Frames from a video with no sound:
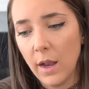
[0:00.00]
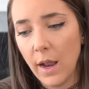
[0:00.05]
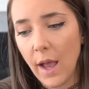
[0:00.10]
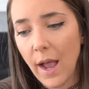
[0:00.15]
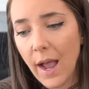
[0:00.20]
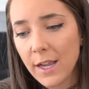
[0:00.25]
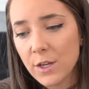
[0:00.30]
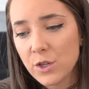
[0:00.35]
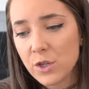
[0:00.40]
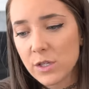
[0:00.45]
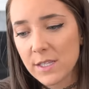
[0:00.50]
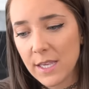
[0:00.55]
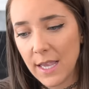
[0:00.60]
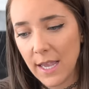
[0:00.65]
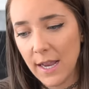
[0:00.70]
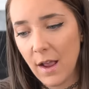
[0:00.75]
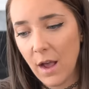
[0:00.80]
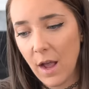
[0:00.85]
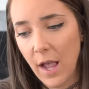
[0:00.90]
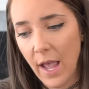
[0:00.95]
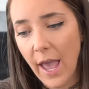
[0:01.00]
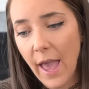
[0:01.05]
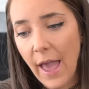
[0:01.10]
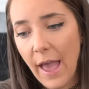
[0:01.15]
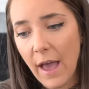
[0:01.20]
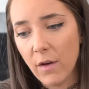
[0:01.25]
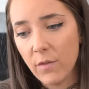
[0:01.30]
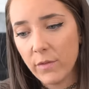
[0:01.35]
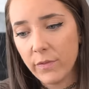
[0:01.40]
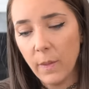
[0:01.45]
And I just cannot
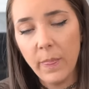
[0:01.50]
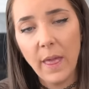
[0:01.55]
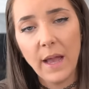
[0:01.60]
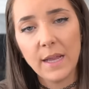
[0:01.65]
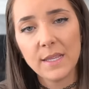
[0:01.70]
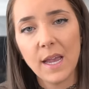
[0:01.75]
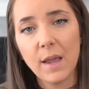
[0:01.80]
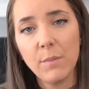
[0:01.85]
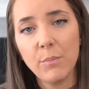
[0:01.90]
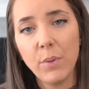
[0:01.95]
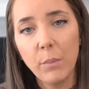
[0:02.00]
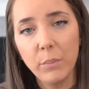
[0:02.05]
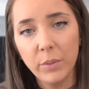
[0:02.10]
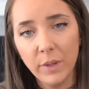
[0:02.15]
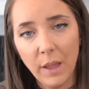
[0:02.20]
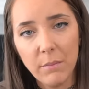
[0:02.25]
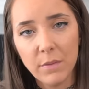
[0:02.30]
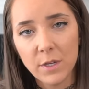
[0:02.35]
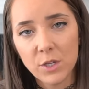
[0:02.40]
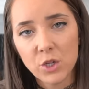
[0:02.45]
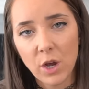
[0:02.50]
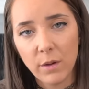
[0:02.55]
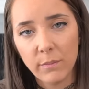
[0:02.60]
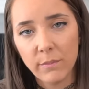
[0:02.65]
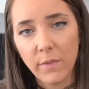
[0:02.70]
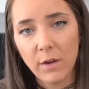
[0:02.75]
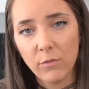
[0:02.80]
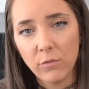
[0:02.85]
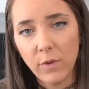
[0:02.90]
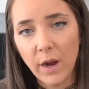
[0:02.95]
have that type of blemish
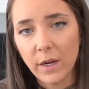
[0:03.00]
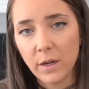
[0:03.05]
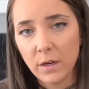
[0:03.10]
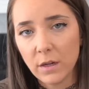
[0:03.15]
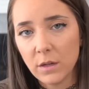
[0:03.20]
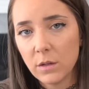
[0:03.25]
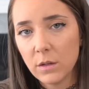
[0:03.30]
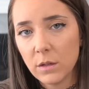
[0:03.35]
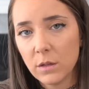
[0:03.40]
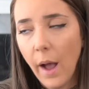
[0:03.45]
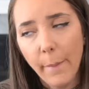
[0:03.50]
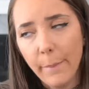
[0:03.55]
on my record.